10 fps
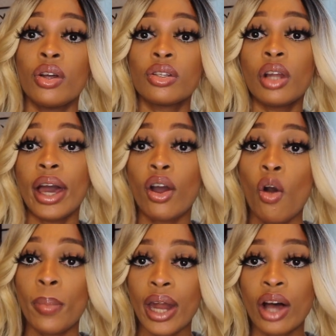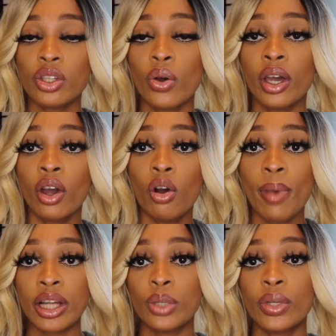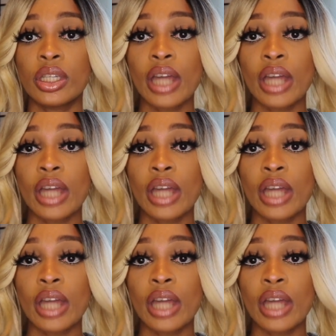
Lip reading: to like comb it out so it can go back to its